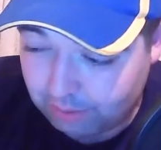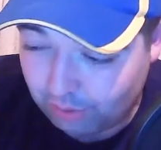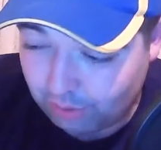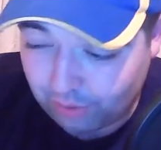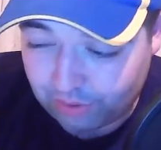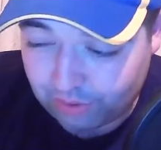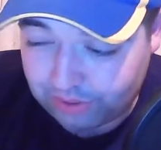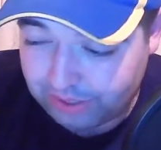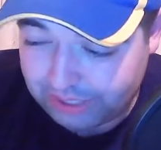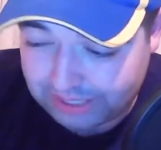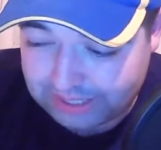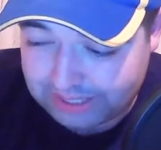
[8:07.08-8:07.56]

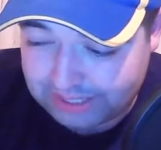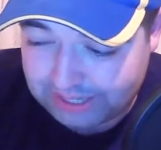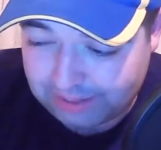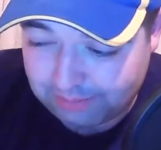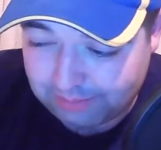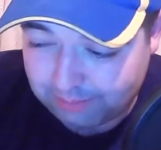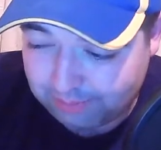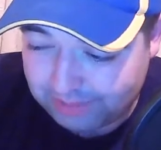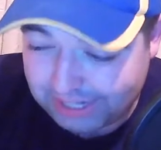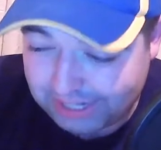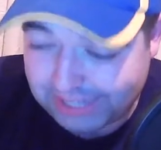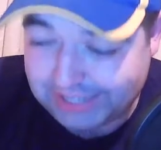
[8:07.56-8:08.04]
Blowing
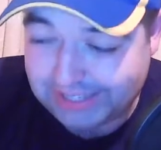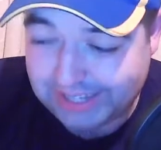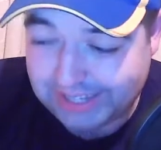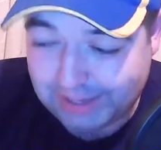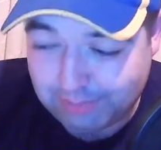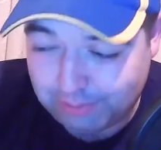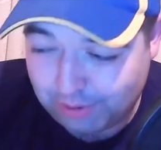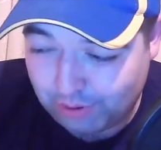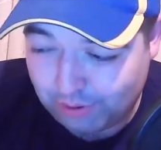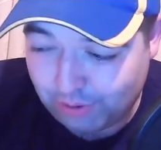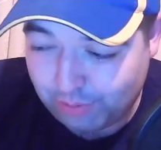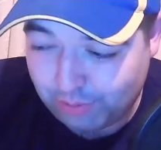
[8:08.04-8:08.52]
Dixie, Dixie
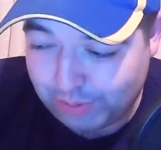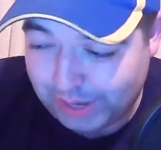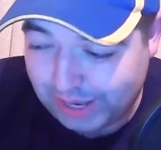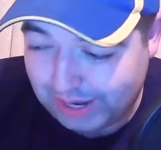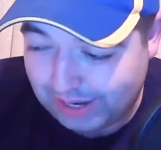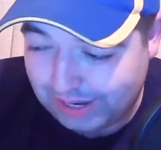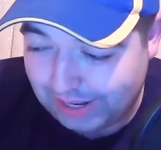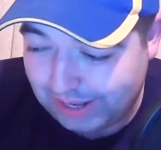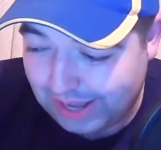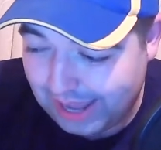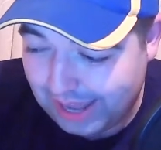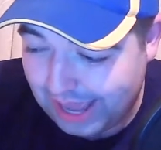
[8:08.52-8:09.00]

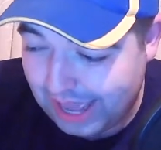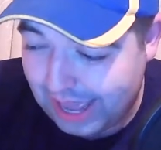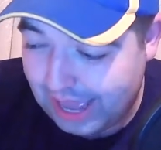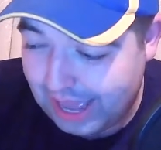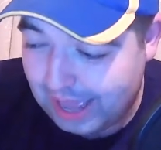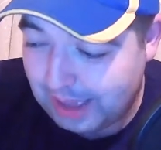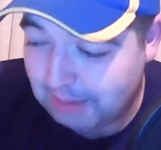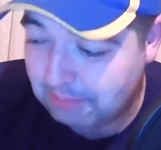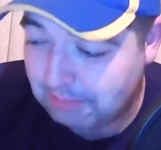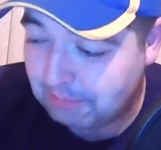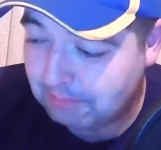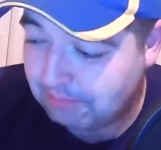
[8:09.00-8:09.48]
Bluebell.
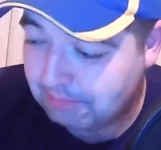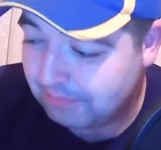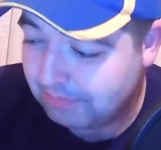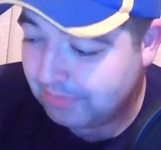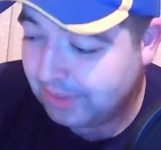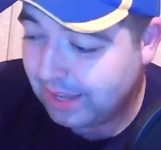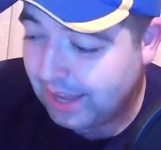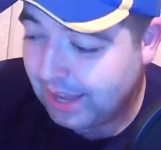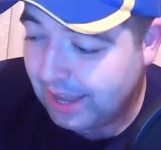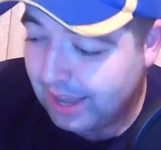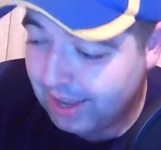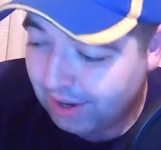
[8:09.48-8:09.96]

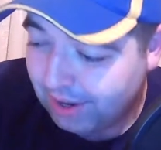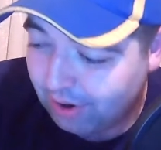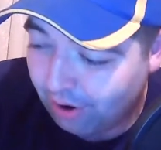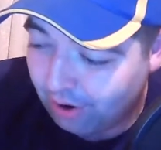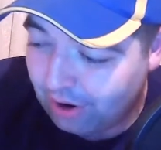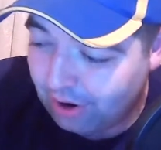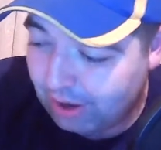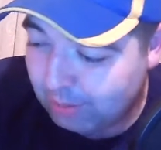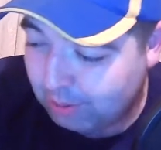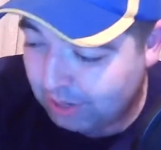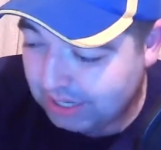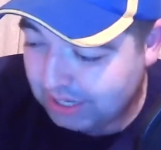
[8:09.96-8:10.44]

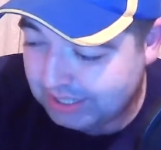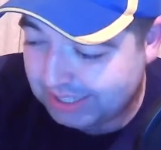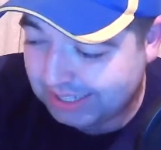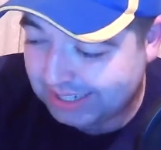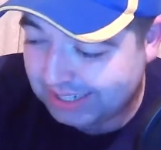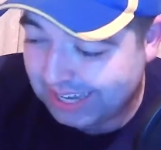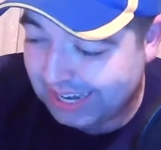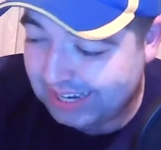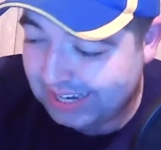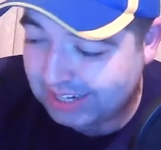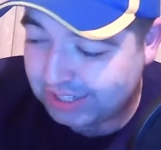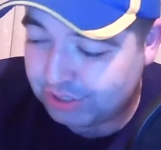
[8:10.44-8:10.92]
Currently priced at
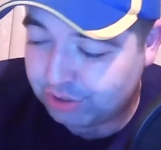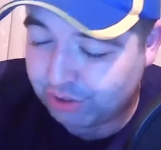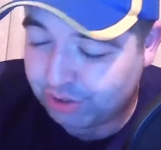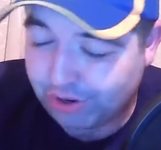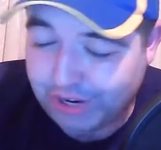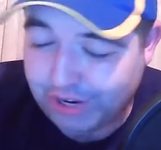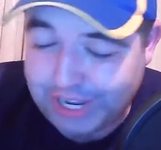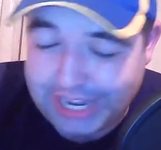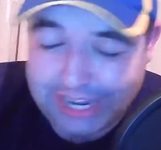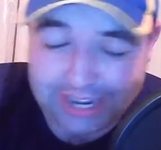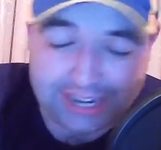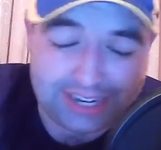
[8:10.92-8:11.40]

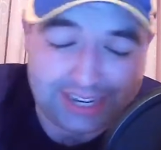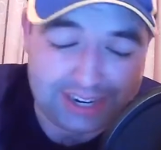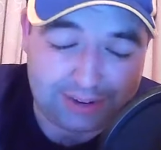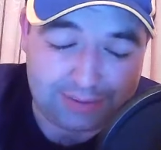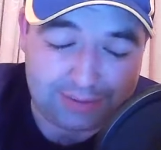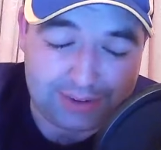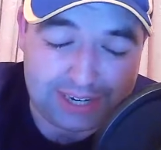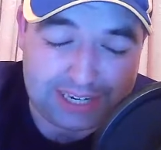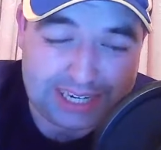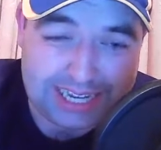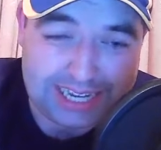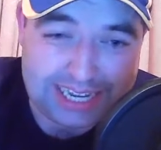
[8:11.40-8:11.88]
10-3. I
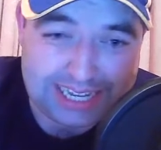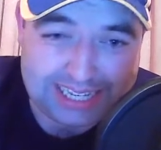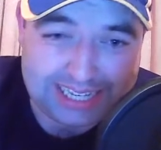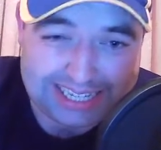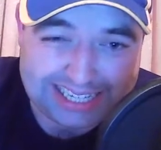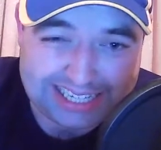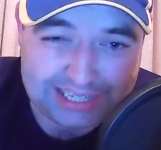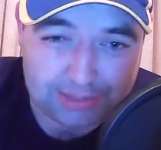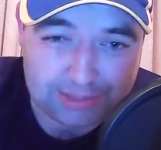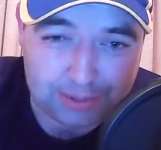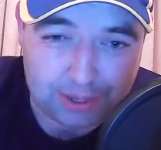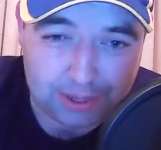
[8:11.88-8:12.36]
definitely think
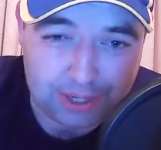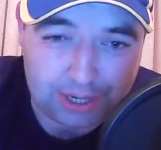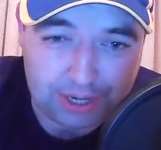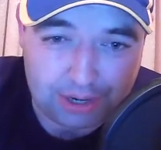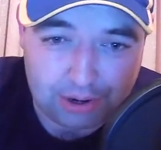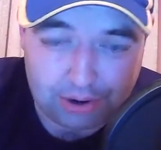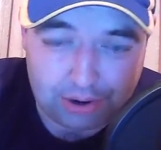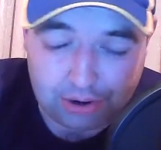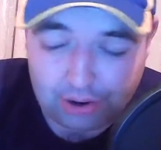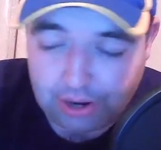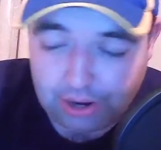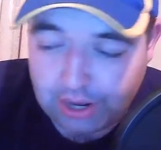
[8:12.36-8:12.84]
this one
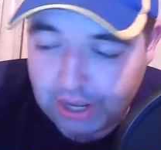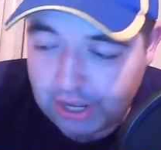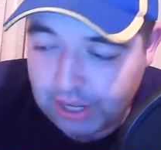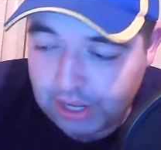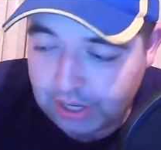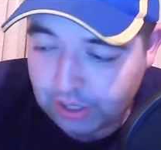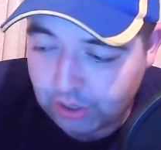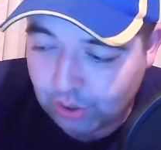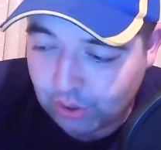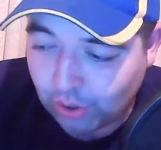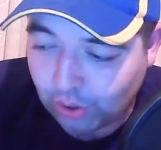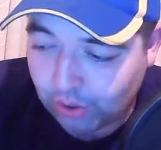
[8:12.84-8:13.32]
here
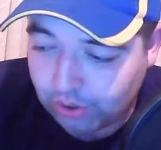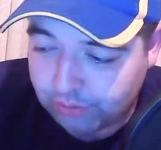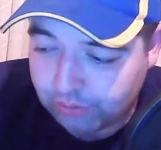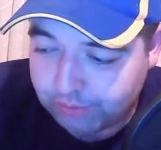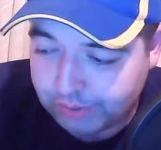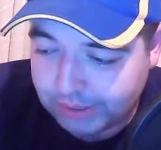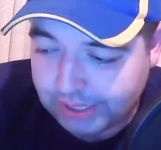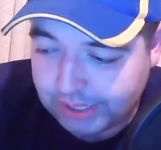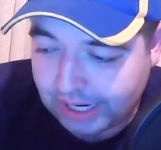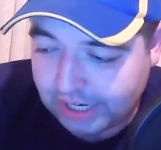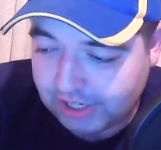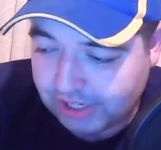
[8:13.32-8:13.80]
could
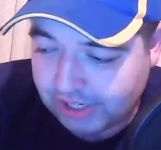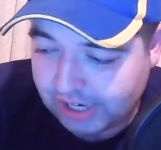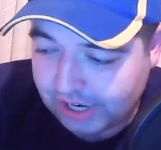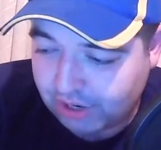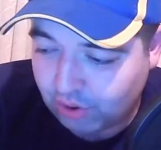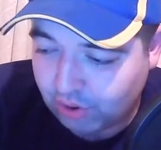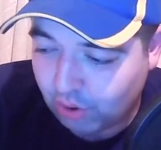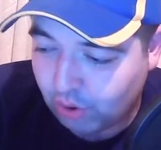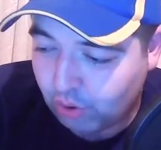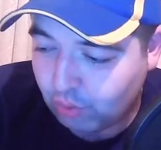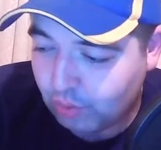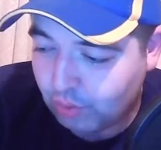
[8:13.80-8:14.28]
potentially
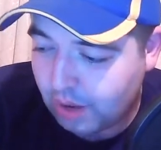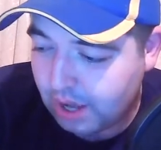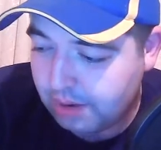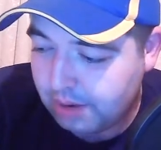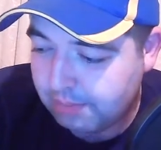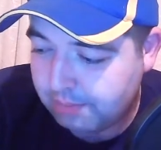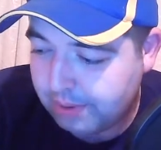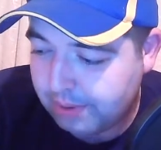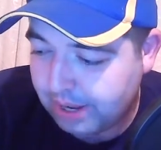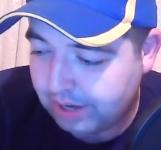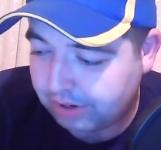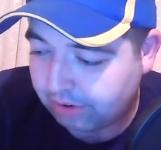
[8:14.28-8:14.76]
go
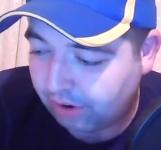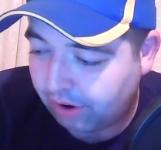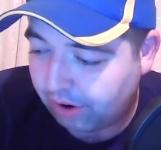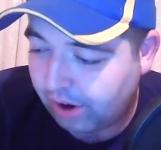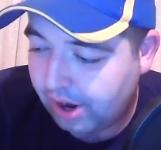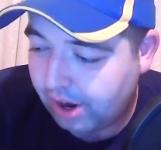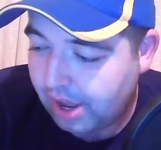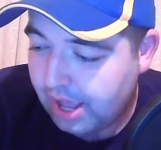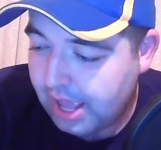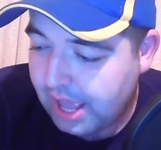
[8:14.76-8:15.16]
one better.